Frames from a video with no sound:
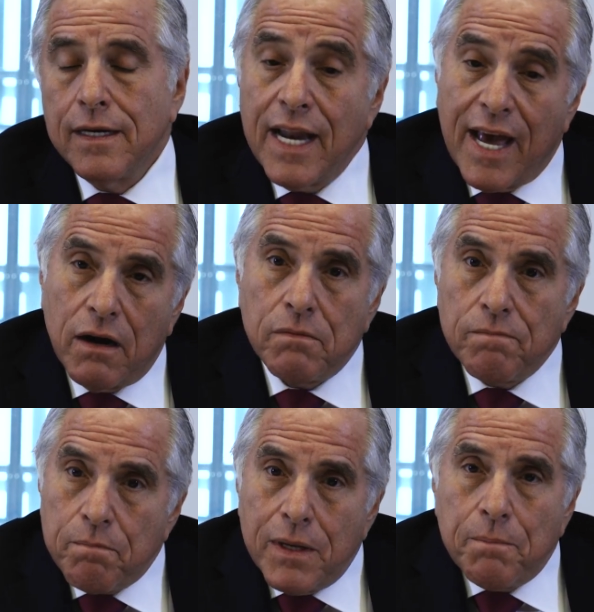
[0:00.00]
Now,
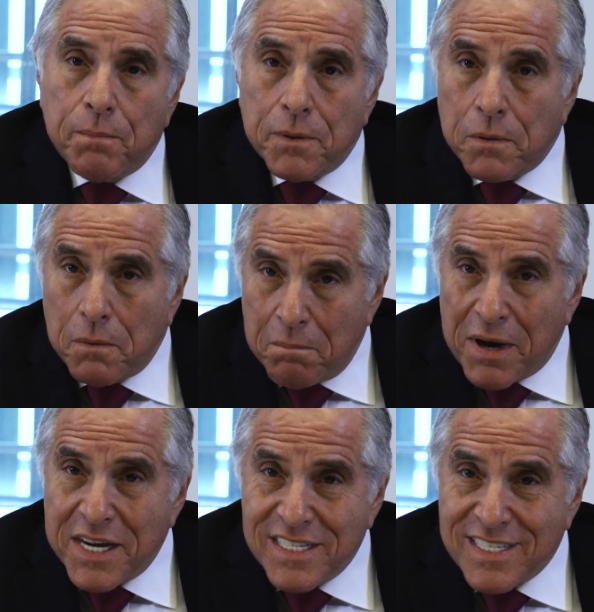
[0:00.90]
people
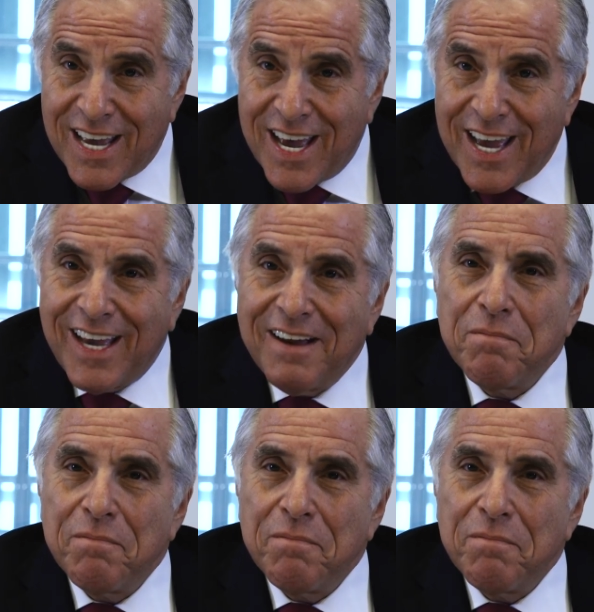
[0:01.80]
might say